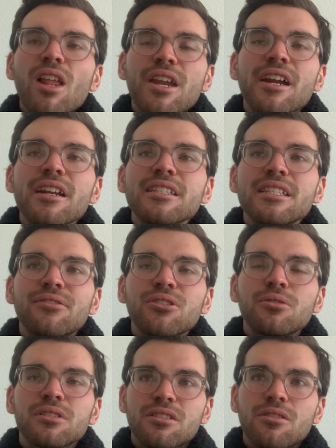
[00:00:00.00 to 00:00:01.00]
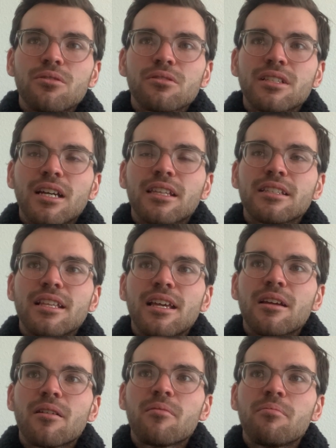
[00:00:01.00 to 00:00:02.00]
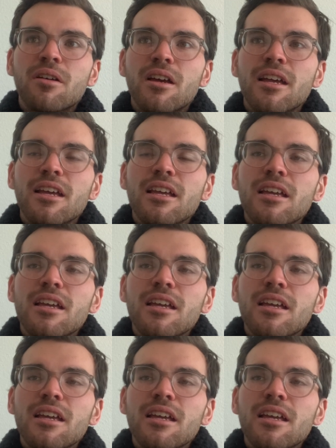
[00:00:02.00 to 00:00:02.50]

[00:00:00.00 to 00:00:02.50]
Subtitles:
Not as difficult as the whole sex thing, but